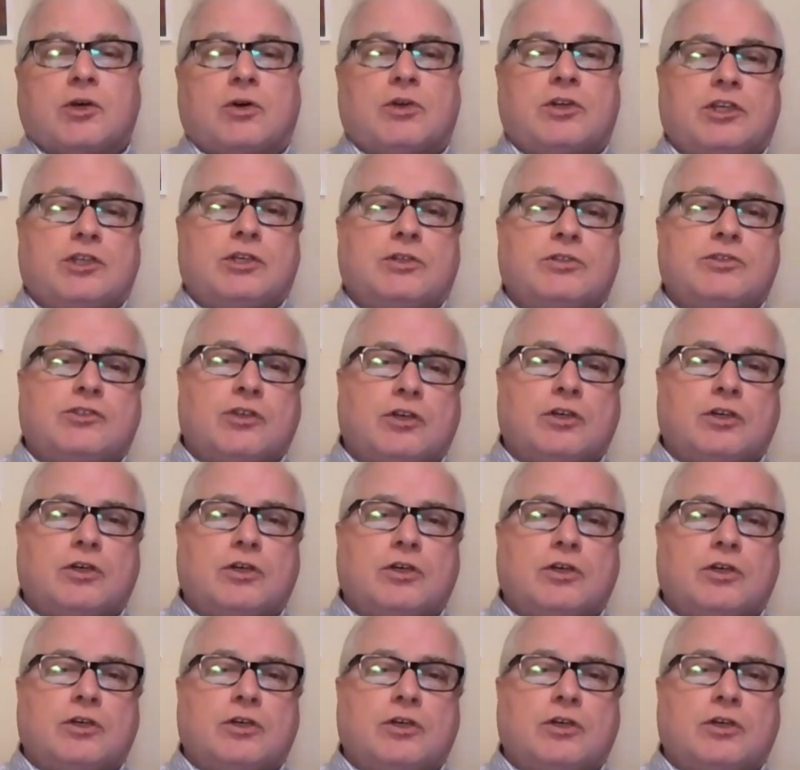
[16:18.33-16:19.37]
Just go to
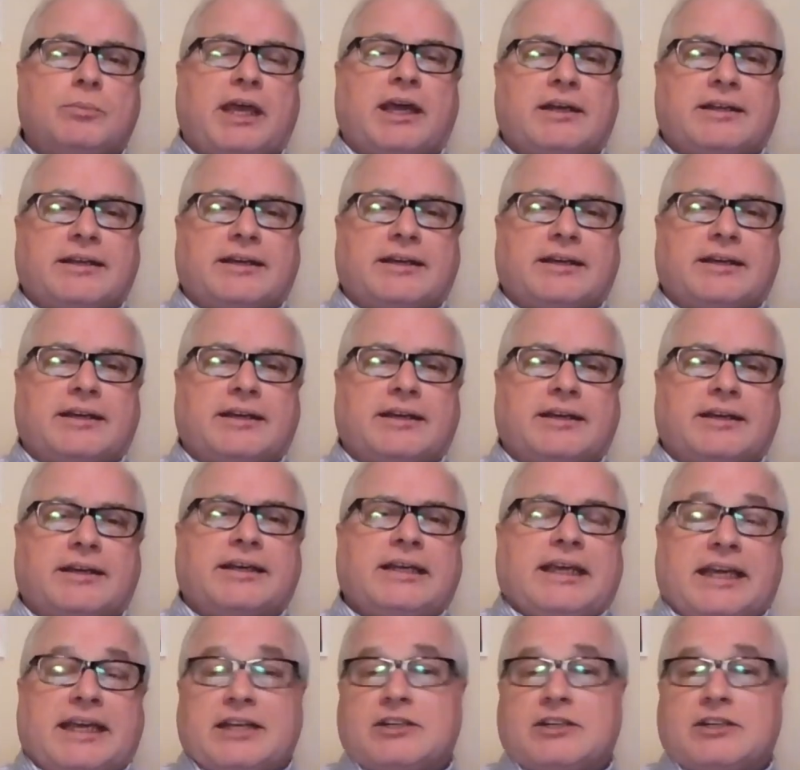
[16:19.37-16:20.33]
YouTube and uh,